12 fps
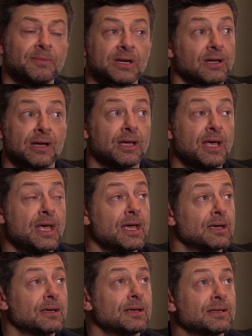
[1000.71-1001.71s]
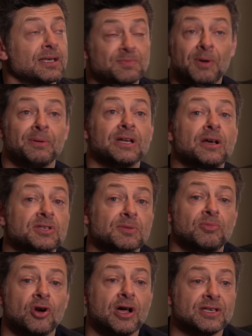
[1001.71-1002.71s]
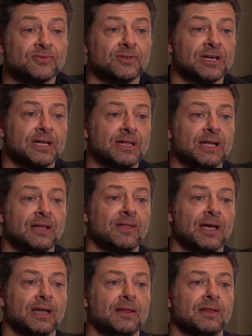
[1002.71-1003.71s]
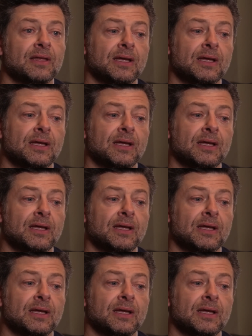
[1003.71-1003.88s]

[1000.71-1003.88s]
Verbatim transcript: I mean, I, it's probably no surprise really that that